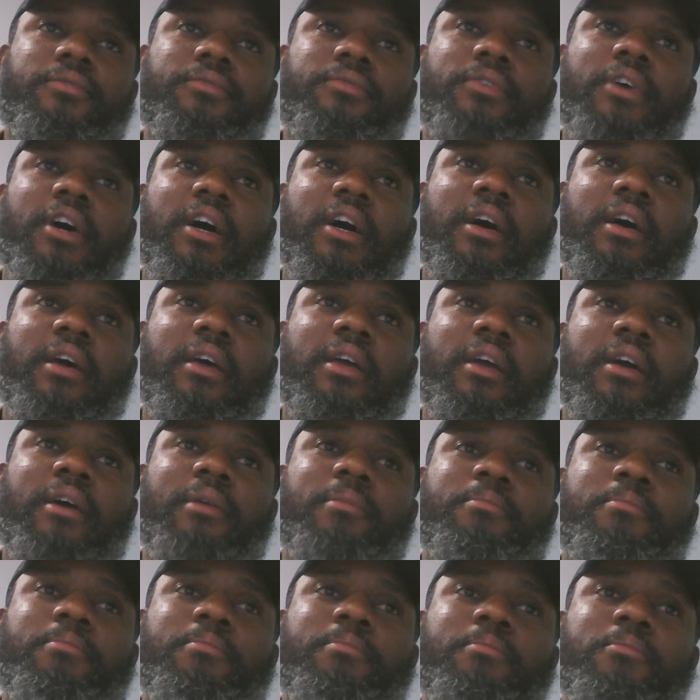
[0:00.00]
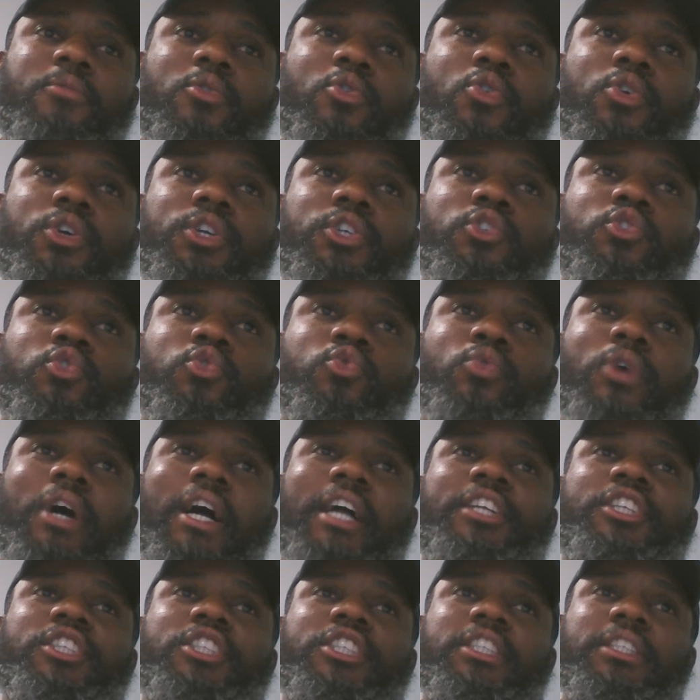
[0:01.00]
I am going to
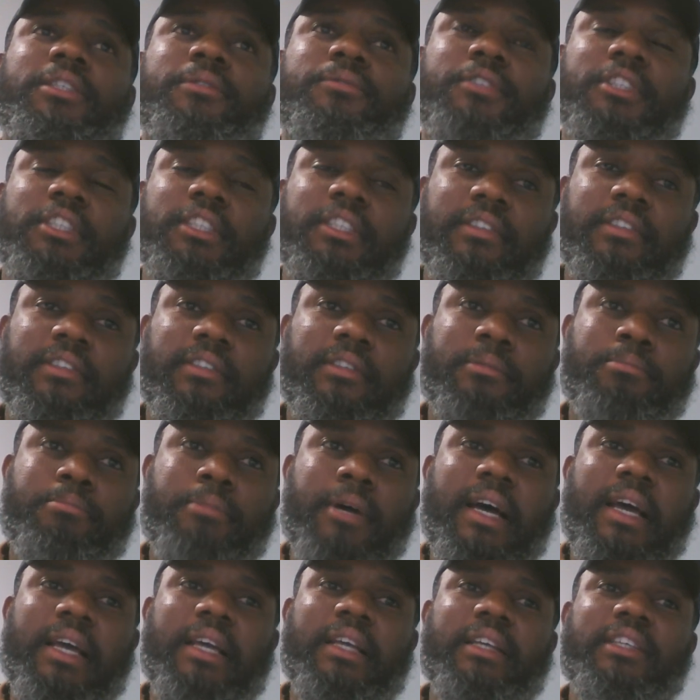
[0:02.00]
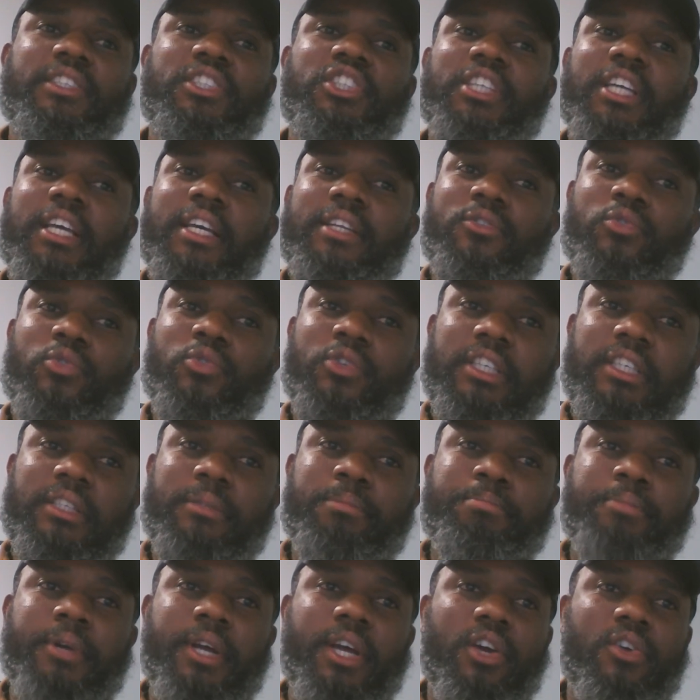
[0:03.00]
achieve this by scheduling,
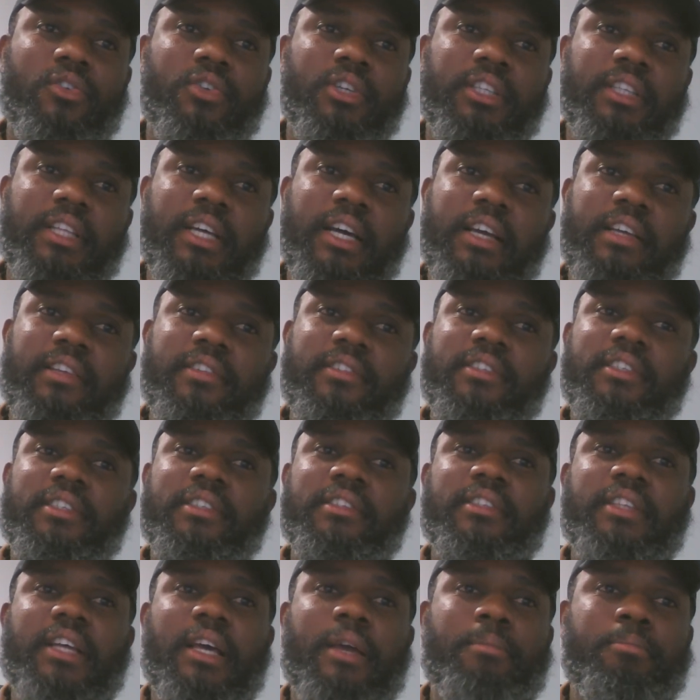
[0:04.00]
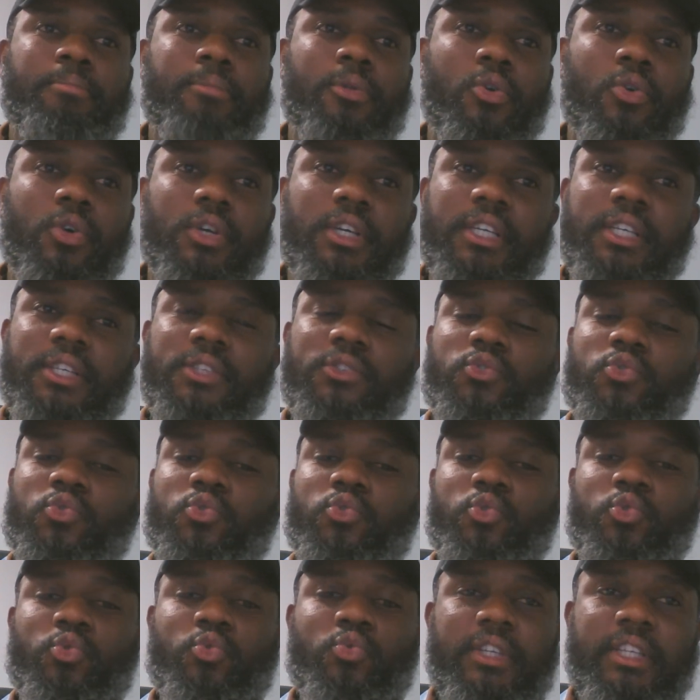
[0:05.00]
prioritizing, time blocking, to
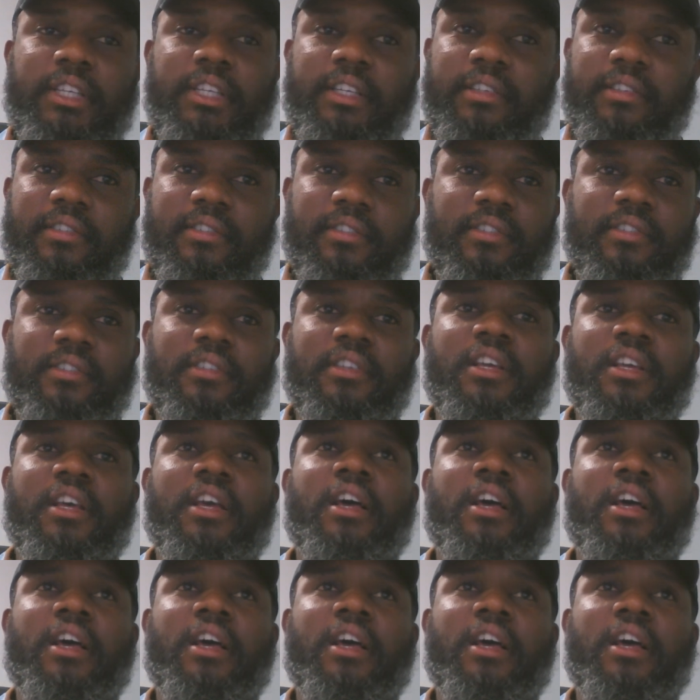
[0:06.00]
do lists.